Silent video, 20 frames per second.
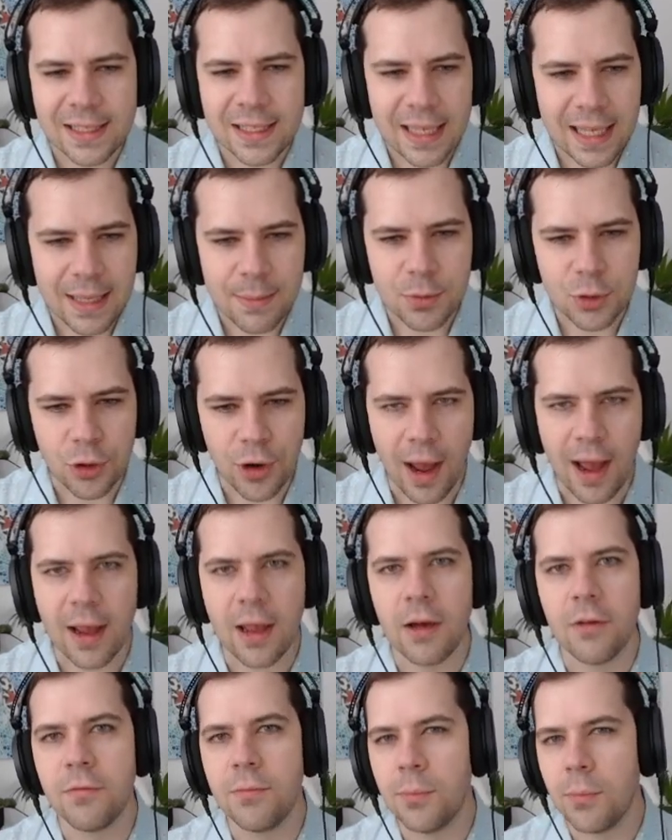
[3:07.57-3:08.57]
to keep track
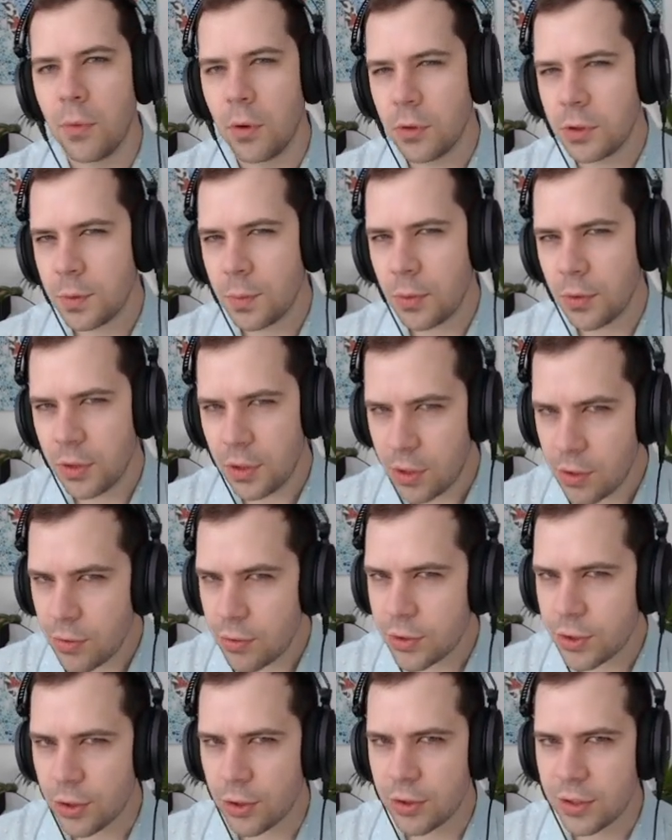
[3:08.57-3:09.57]
of multiple
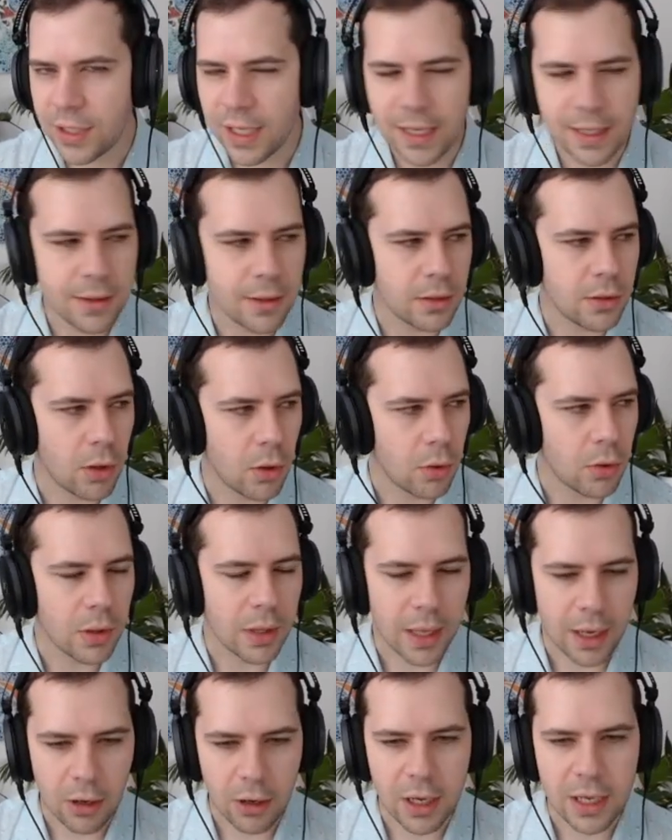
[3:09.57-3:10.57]
users in the local
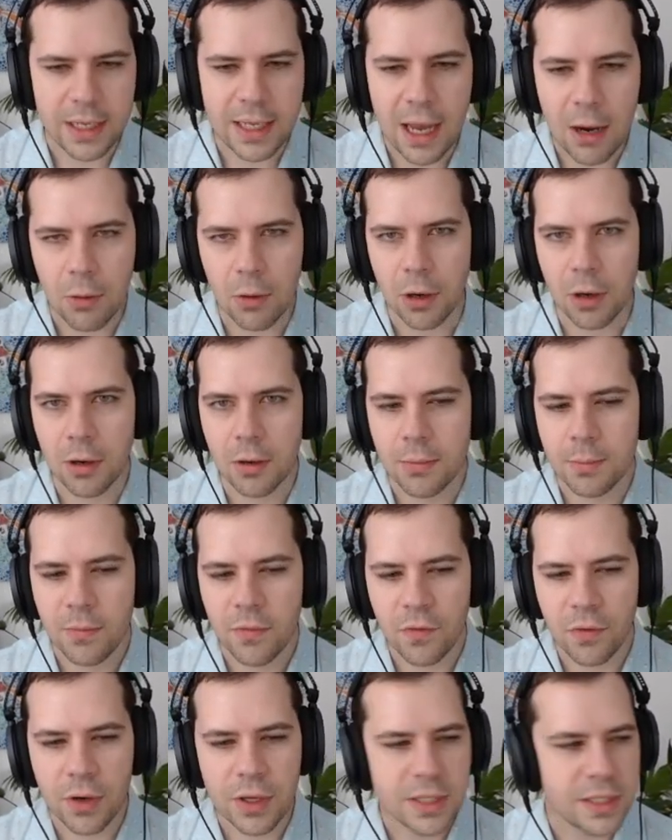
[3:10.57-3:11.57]
area network.
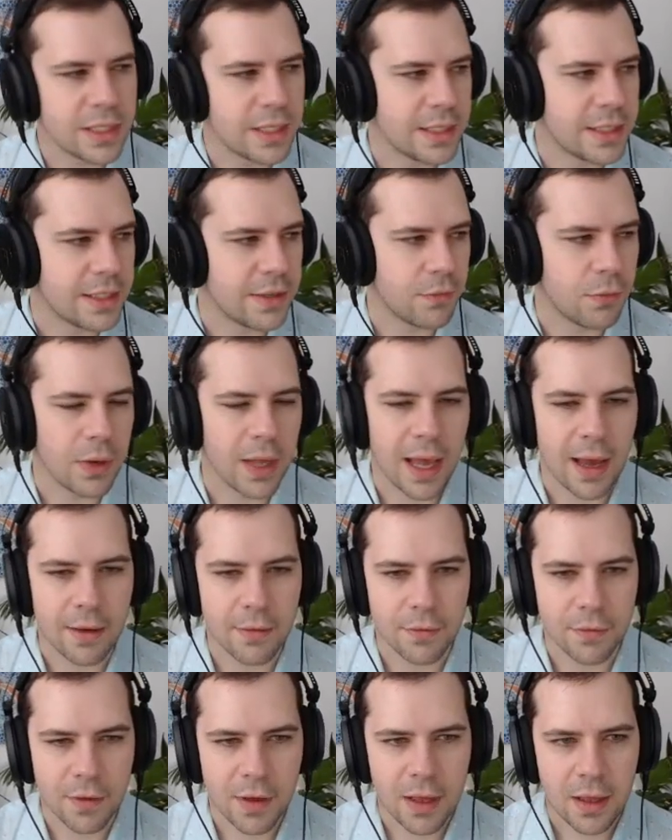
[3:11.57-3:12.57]
For instance, if we
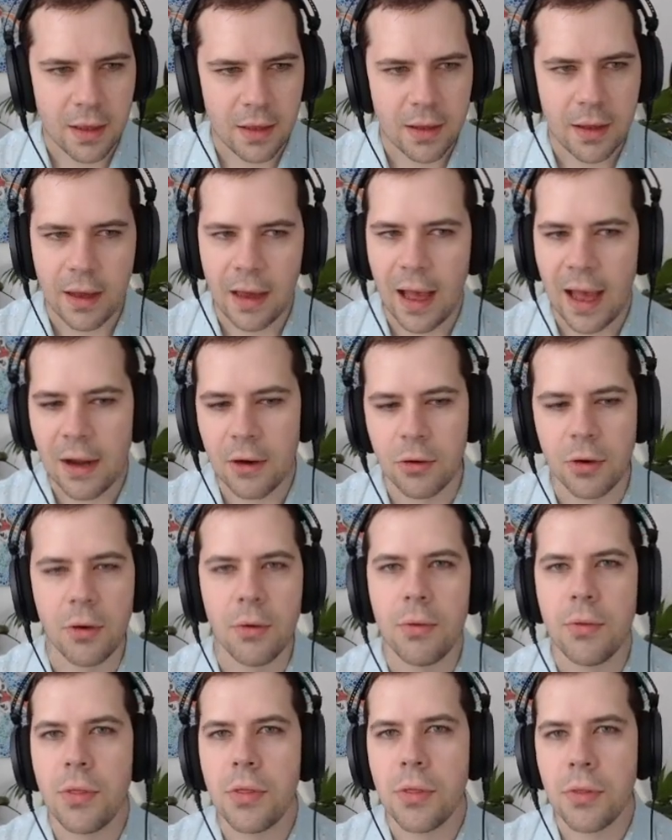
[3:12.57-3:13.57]
have
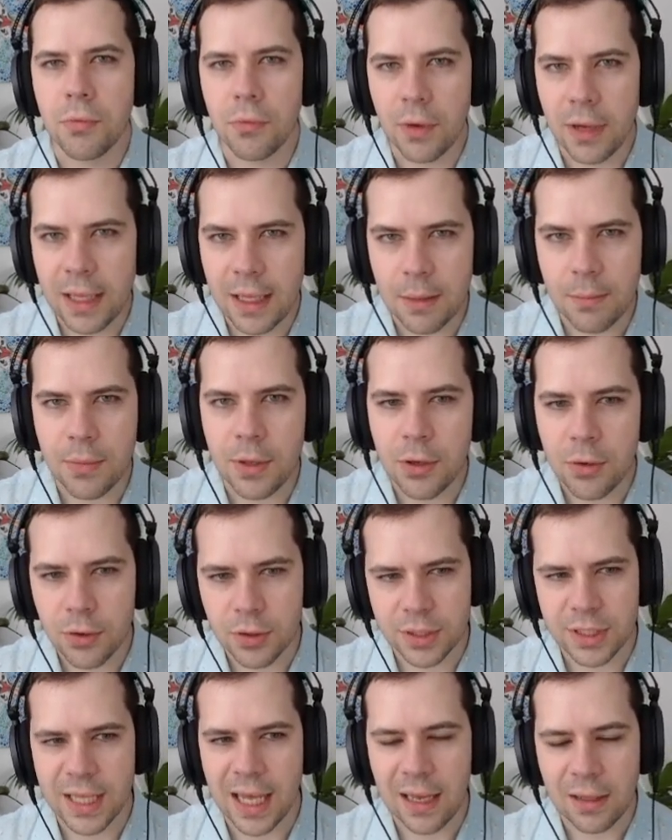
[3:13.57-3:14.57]
3
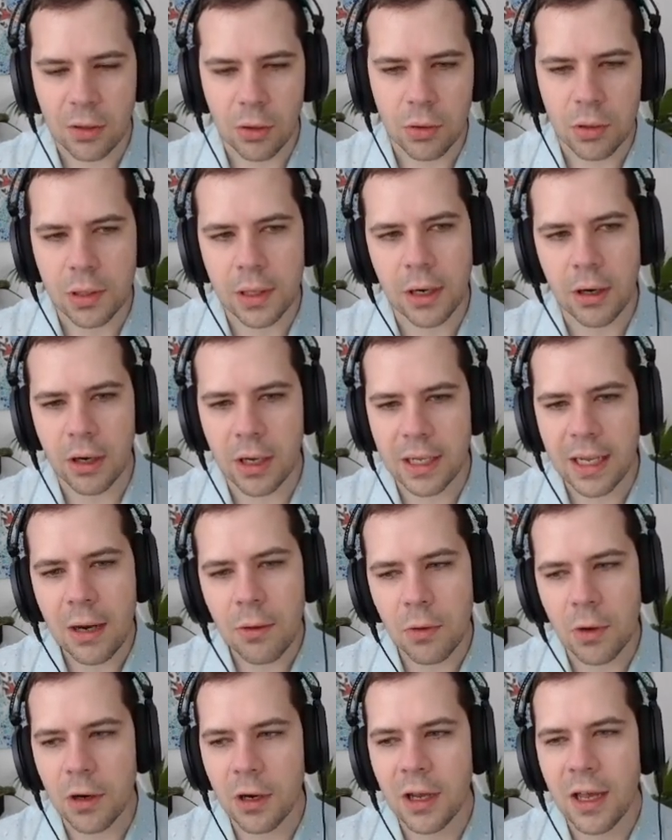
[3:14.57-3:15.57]
computers in that local area
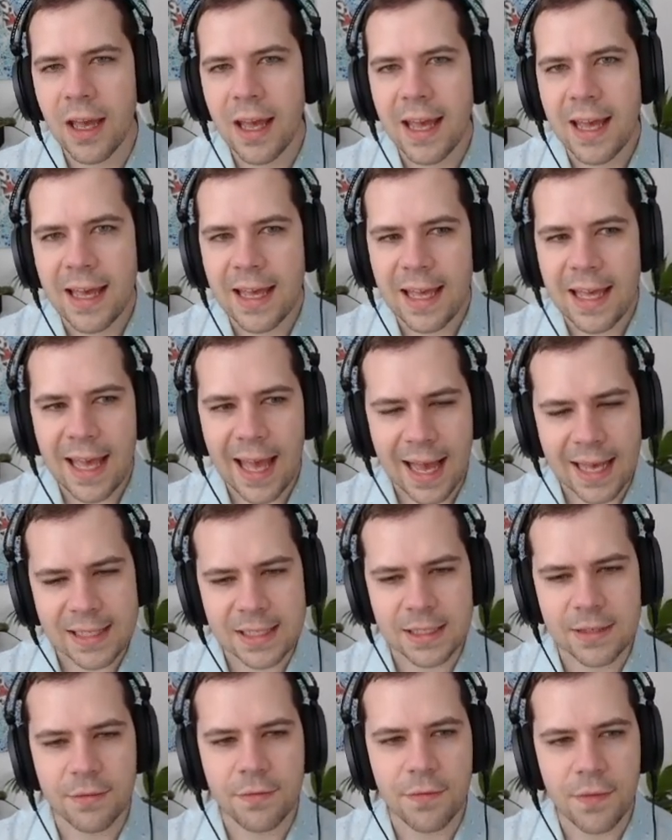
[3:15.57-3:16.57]
network, it
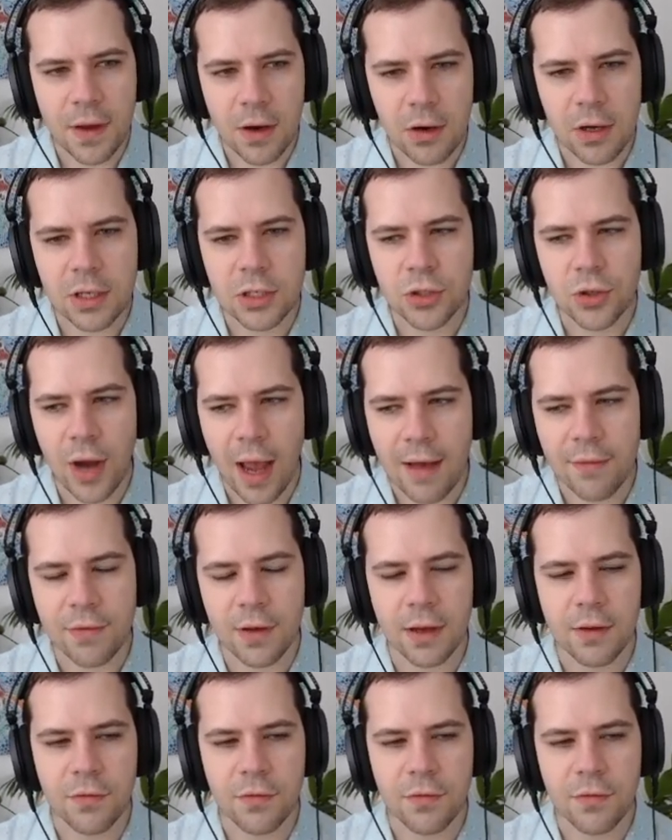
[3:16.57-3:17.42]
has to ferry traffic